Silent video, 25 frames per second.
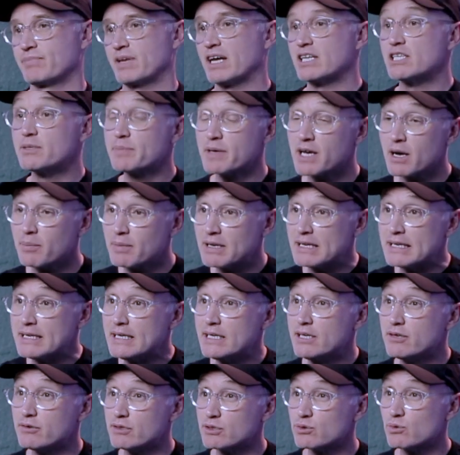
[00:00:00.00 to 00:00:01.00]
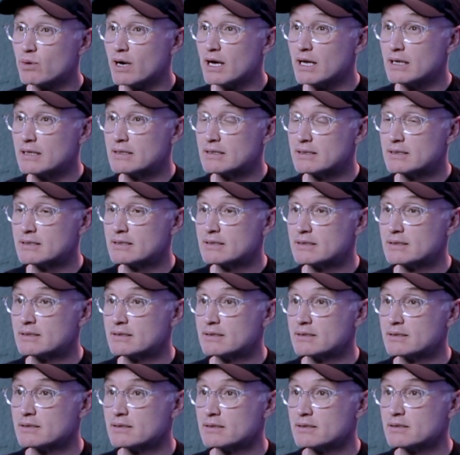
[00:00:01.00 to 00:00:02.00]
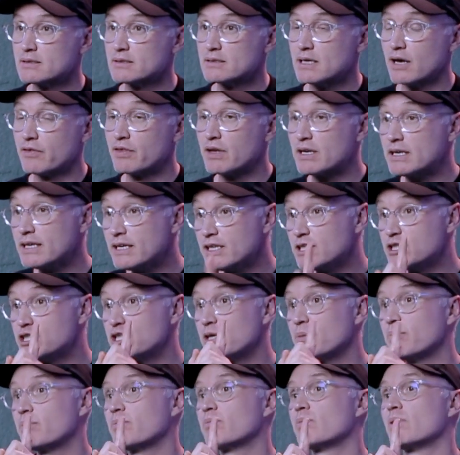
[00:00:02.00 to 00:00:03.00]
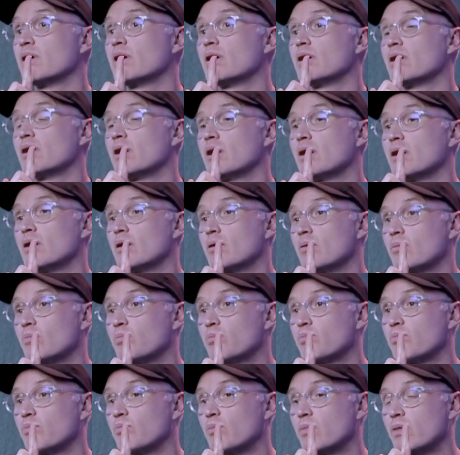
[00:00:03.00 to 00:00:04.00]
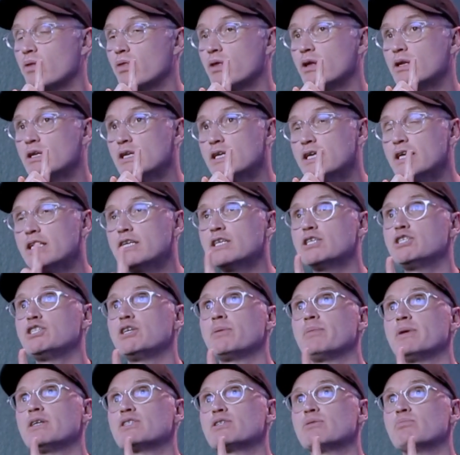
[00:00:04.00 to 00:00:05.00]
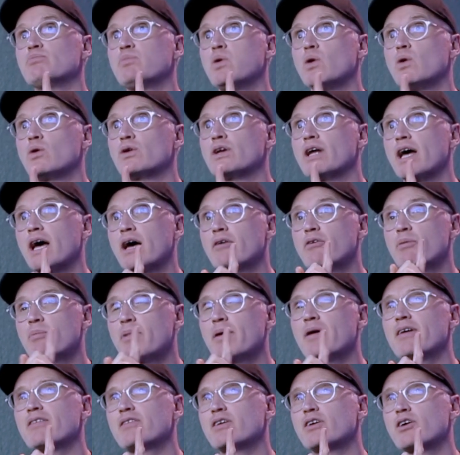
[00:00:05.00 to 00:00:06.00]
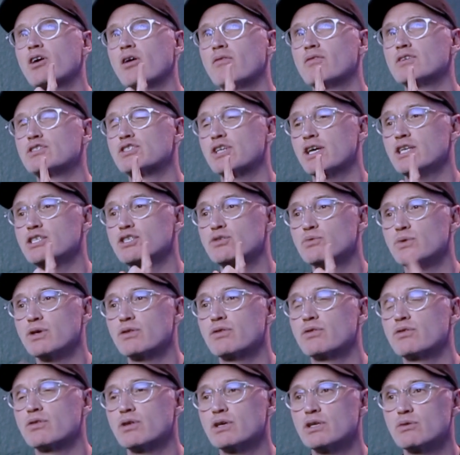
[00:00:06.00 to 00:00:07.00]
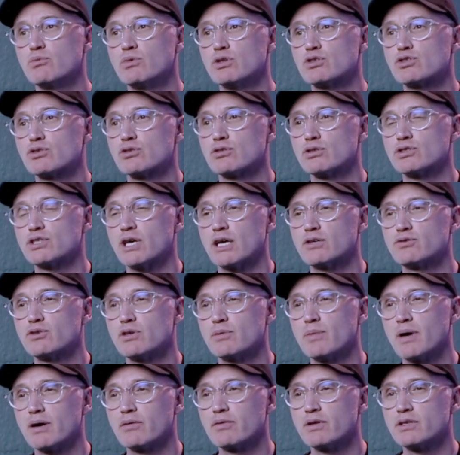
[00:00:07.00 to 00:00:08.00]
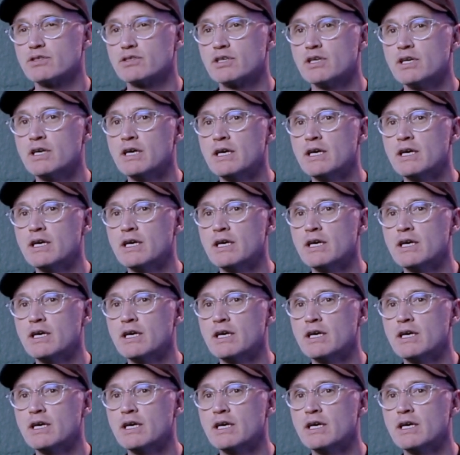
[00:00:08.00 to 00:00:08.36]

And to become a leader as well. And the leadership is important. I remember having a conversation with Sunil Chhetri about this.